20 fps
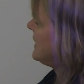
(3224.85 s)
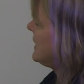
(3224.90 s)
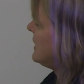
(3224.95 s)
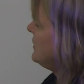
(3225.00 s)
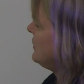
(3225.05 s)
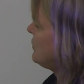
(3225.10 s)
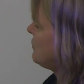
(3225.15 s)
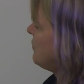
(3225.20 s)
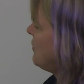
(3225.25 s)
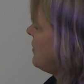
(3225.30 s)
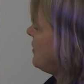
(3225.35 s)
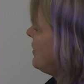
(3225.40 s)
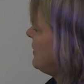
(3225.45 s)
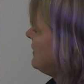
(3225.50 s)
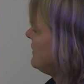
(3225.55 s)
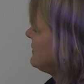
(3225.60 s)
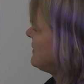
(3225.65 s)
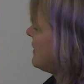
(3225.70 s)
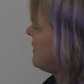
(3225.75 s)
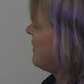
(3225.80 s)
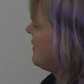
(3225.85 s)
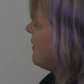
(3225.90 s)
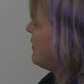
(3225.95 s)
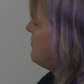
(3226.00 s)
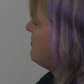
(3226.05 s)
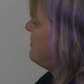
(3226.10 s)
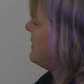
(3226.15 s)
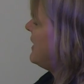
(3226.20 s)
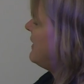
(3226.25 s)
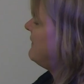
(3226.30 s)
the controls are
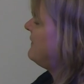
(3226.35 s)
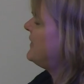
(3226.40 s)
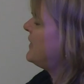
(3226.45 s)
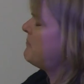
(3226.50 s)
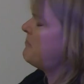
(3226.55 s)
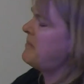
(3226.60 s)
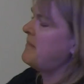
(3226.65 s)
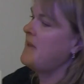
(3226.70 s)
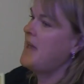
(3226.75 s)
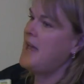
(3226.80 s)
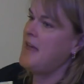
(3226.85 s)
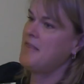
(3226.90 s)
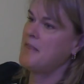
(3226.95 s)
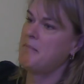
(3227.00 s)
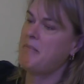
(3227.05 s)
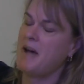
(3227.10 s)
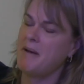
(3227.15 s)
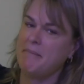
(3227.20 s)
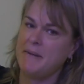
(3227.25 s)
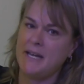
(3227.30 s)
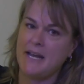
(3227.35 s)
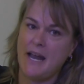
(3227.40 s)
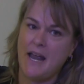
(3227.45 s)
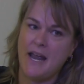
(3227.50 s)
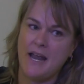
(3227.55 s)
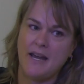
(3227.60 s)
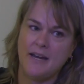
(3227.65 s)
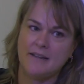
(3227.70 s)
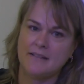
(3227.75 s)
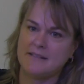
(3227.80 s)
above the, and the puppet
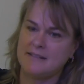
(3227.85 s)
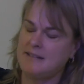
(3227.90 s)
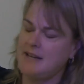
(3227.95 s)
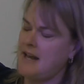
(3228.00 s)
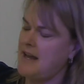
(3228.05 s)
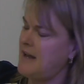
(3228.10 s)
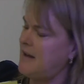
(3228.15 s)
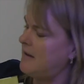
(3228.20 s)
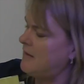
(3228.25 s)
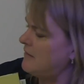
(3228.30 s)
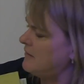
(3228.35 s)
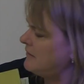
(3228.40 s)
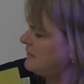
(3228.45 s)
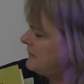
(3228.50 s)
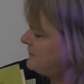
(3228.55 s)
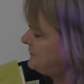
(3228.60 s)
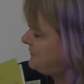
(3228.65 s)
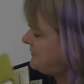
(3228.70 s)
hangs down.